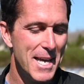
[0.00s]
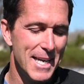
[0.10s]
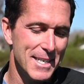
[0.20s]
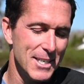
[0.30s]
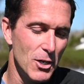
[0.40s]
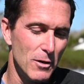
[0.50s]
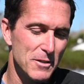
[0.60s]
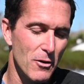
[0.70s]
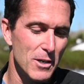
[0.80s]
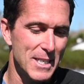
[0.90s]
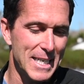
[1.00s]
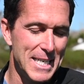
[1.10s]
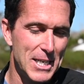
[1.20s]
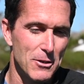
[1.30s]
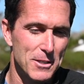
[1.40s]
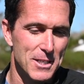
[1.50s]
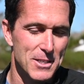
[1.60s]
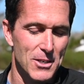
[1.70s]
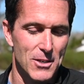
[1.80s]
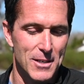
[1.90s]
And you know, as far as like Nico's
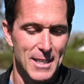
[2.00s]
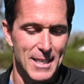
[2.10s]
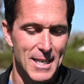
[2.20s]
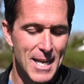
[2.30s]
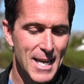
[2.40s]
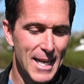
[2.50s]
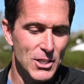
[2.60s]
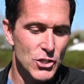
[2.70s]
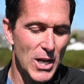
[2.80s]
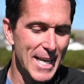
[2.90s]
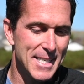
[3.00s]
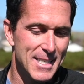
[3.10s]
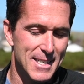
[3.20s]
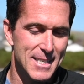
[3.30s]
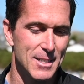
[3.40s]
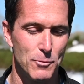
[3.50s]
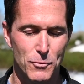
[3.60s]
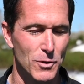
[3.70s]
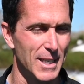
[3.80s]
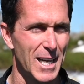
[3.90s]
concerned and Jace, we
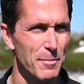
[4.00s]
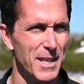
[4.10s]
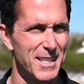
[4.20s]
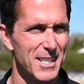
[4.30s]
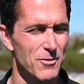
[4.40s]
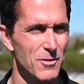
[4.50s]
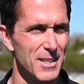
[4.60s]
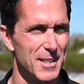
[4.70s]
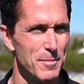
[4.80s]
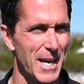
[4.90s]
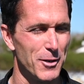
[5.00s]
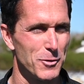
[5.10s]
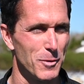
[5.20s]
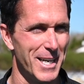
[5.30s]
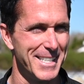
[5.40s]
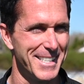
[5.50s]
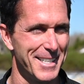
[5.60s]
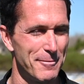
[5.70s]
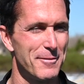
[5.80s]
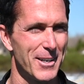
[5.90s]
really gotta pick these battles wisely
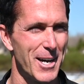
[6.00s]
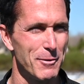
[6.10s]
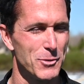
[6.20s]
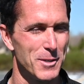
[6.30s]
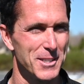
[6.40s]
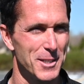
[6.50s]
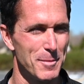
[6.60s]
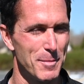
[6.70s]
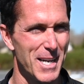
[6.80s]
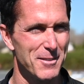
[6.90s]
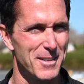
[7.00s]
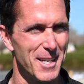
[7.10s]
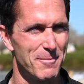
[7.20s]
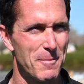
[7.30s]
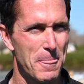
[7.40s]
and figure out which ones are gonna be best for them.